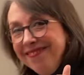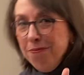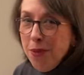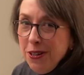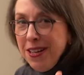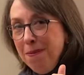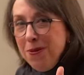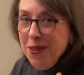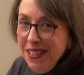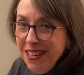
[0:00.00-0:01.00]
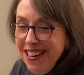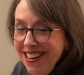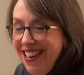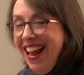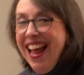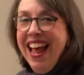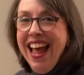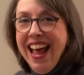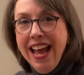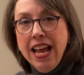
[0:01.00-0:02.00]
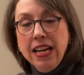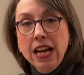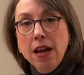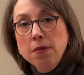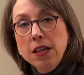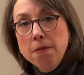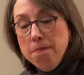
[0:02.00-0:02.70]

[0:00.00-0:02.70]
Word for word: part-time quilter, and I'm going to